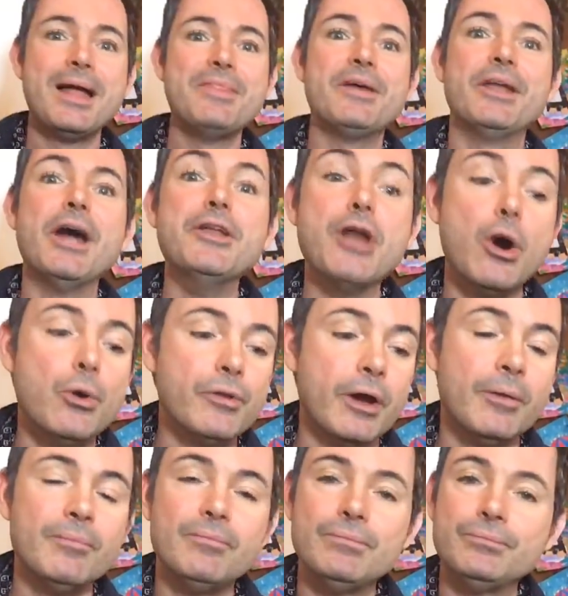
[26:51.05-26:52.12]
then I know
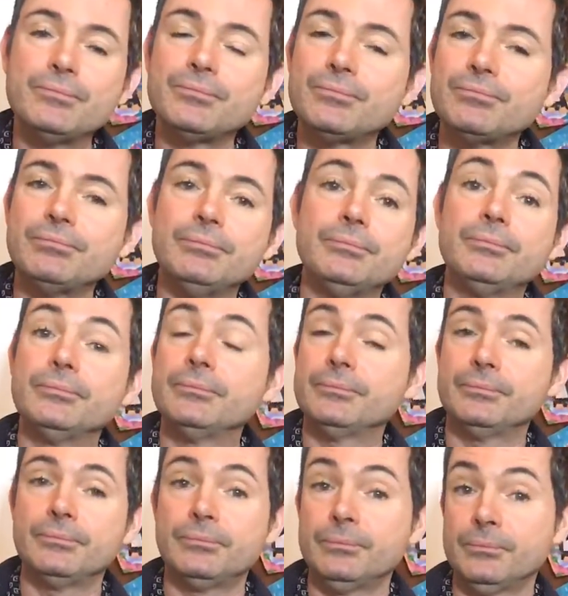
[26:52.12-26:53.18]
that
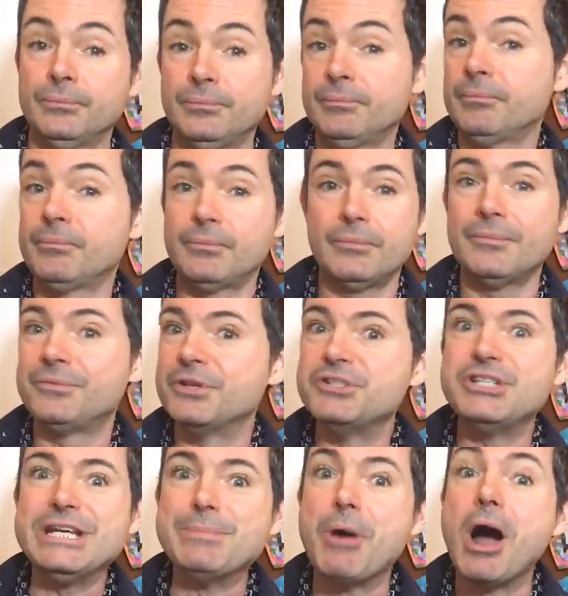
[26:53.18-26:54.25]
the
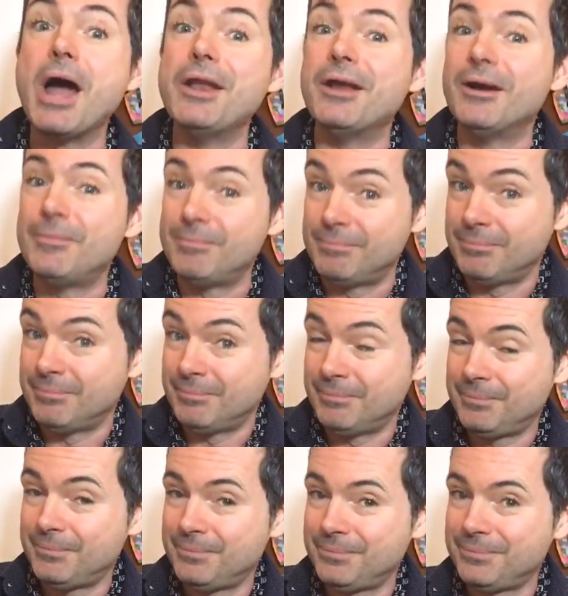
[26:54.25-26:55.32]
D minor
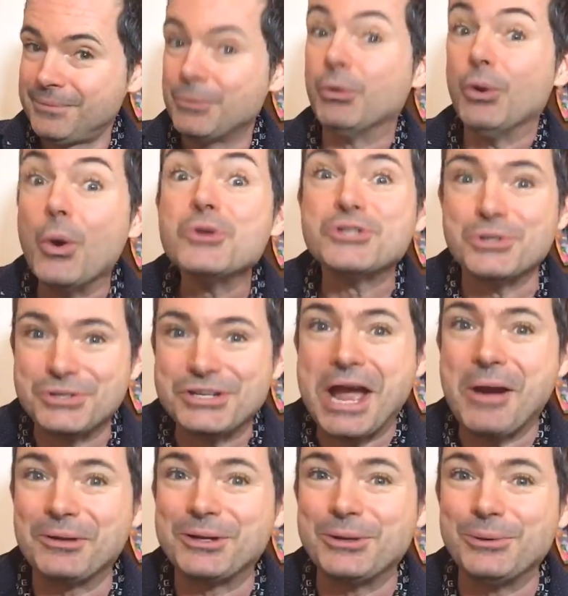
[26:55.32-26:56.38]
will also
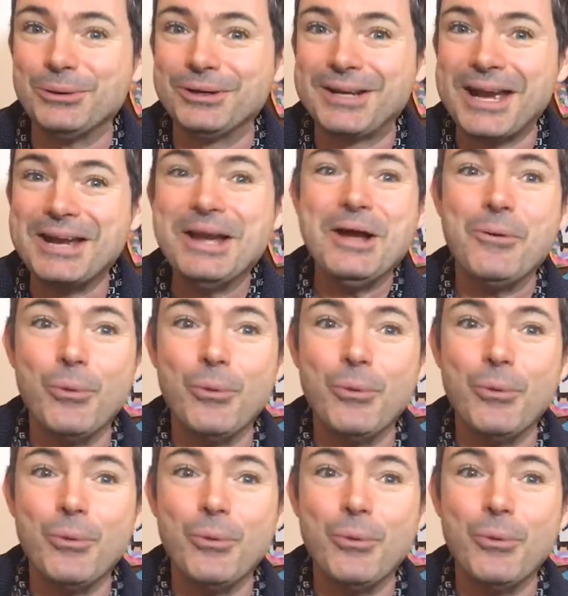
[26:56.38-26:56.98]
sound cool, okay?